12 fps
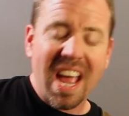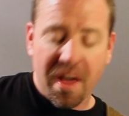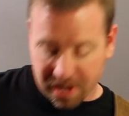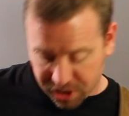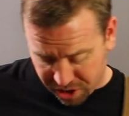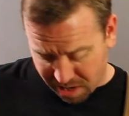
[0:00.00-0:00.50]
and
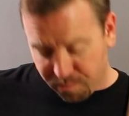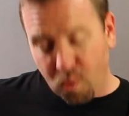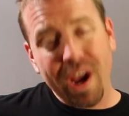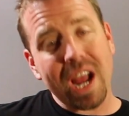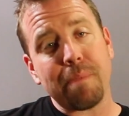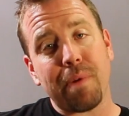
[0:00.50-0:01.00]
then jump
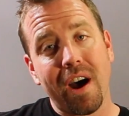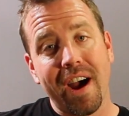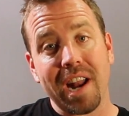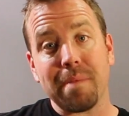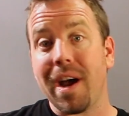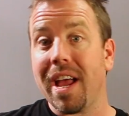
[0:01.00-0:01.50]
way up
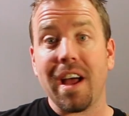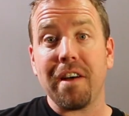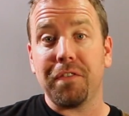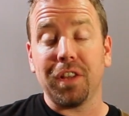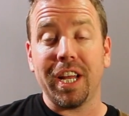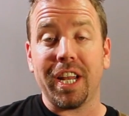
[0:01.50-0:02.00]
high to my
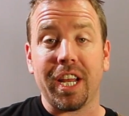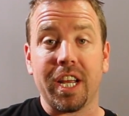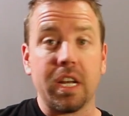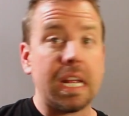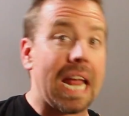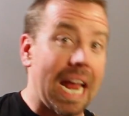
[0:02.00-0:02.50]
F
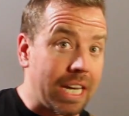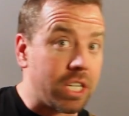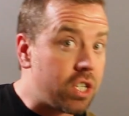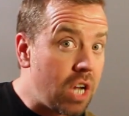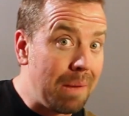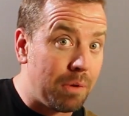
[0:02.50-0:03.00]
Lydian
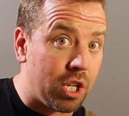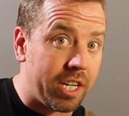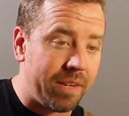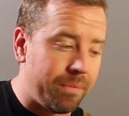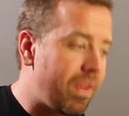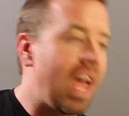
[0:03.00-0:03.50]
and double
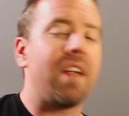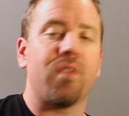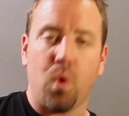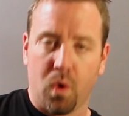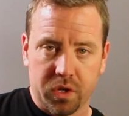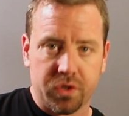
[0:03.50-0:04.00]
it. And of
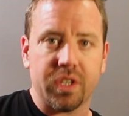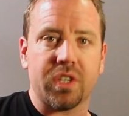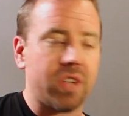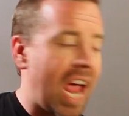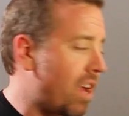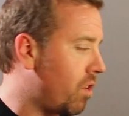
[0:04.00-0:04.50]
course the
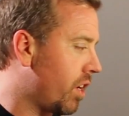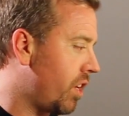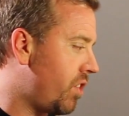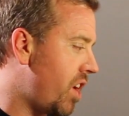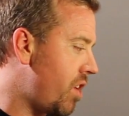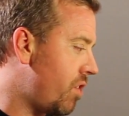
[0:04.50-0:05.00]
cycle
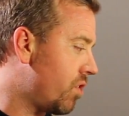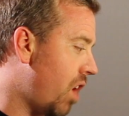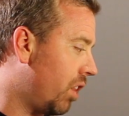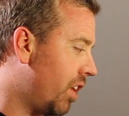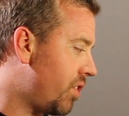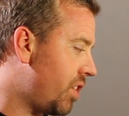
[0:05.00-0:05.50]
continues
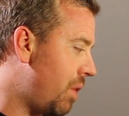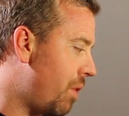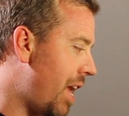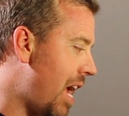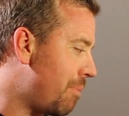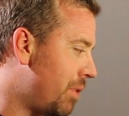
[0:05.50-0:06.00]
on. Let's see what
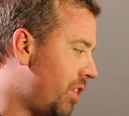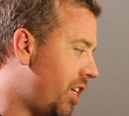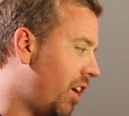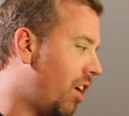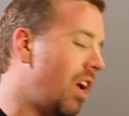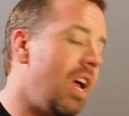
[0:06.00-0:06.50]
happens
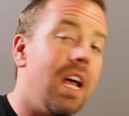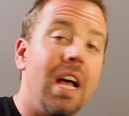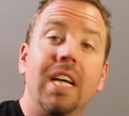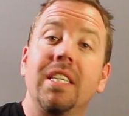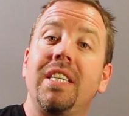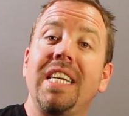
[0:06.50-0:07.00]
here.
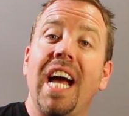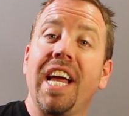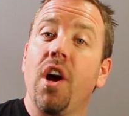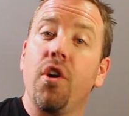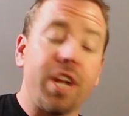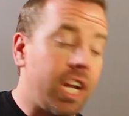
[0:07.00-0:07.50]
C
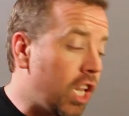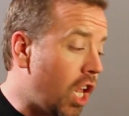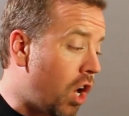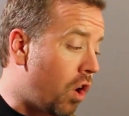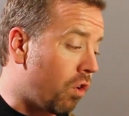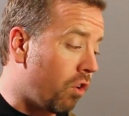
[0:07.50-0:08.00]
Ionian
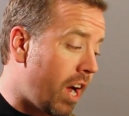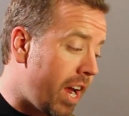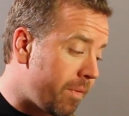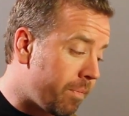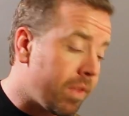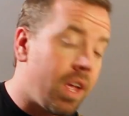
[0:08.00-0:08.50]
low,
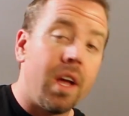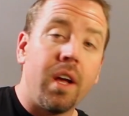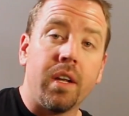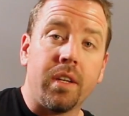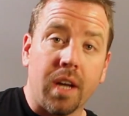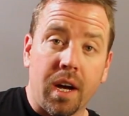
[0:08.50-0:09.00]
right?
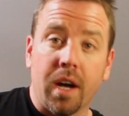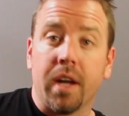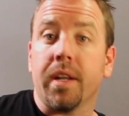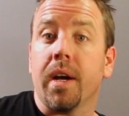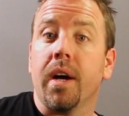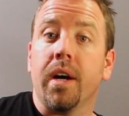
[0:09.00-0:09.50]
Da
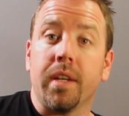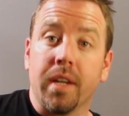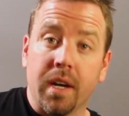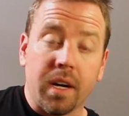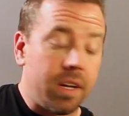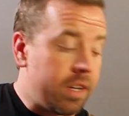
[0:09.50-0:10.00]
da
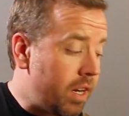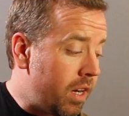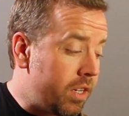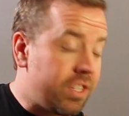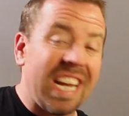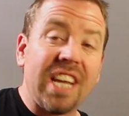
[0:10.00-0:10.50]
da
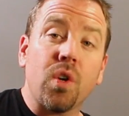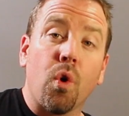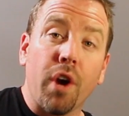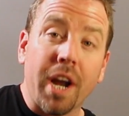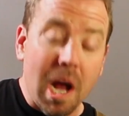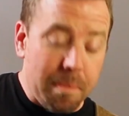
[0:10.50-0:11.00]
da. D
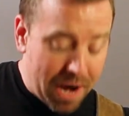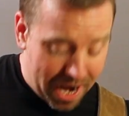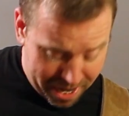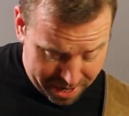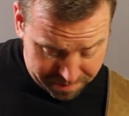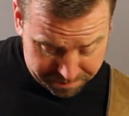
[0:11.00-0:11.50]
Dorian up
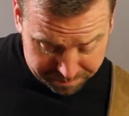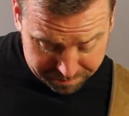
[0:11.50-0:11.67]
high,